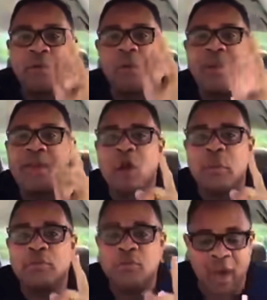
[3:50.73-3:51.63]
But when it
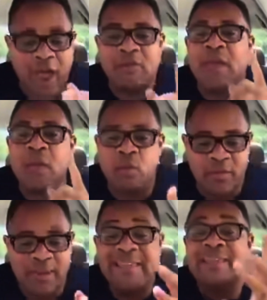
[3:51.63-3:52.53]
comes to African
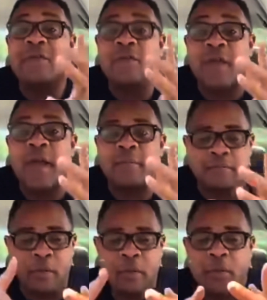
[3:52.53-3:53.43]
women, East Africa,
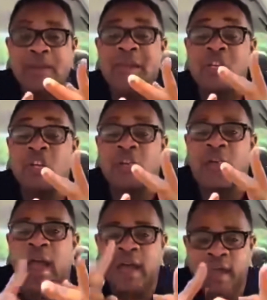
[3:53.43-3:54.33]

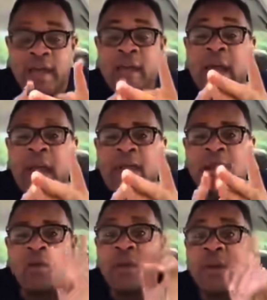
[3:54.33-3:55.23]
Nigeria,
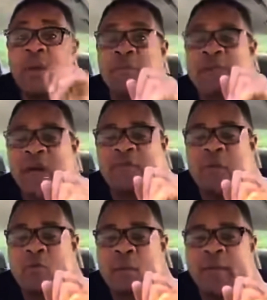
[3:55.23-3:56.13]
Ghana, when it comes to
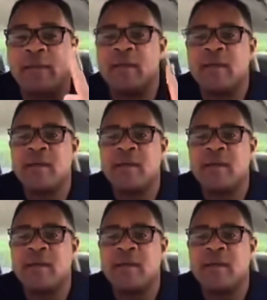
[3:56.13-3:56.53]
African women,